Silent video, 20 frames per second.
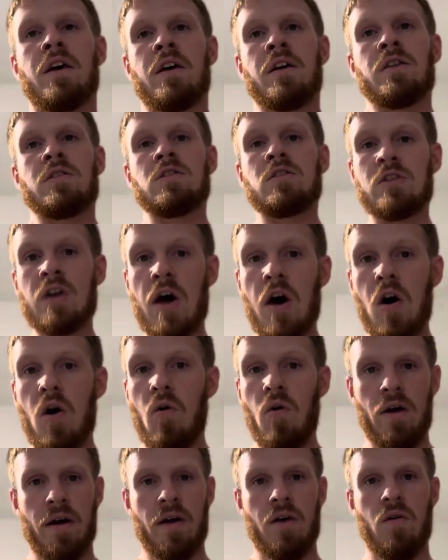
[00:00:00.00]

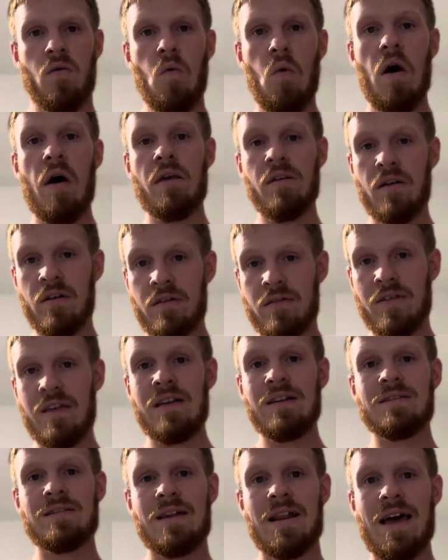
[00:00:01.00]
So, what are
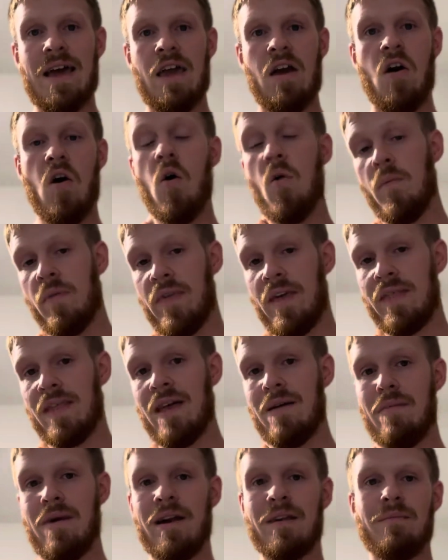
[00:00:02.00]
things that I hope that
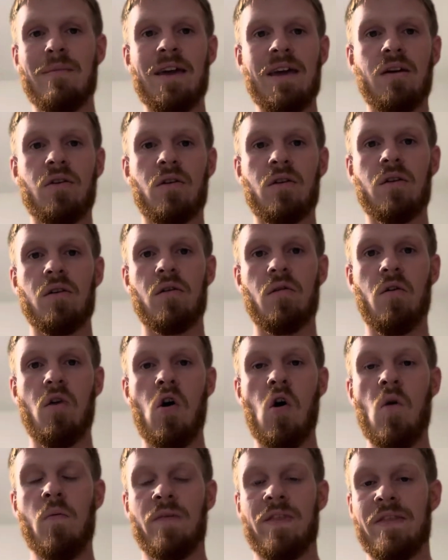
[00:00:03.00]
they might make or
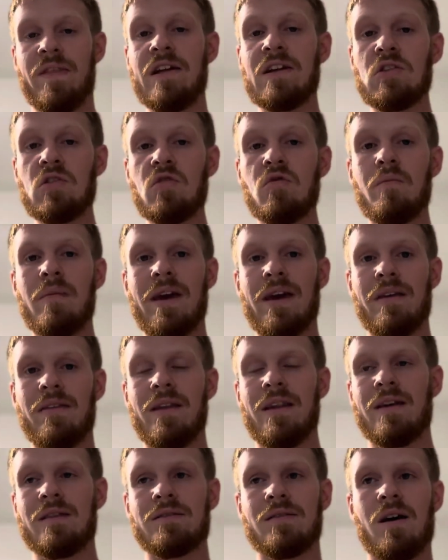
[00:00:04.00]
hope that they do make in the
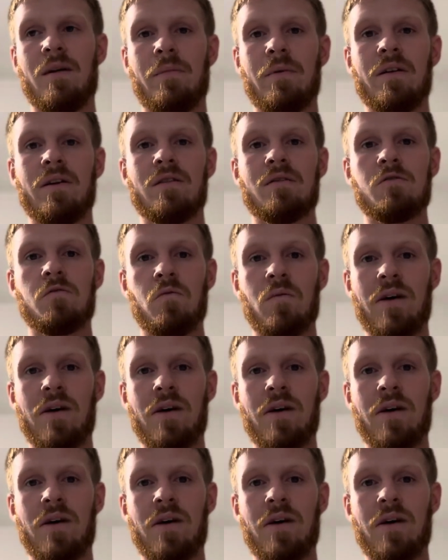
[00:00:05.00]
next couple years?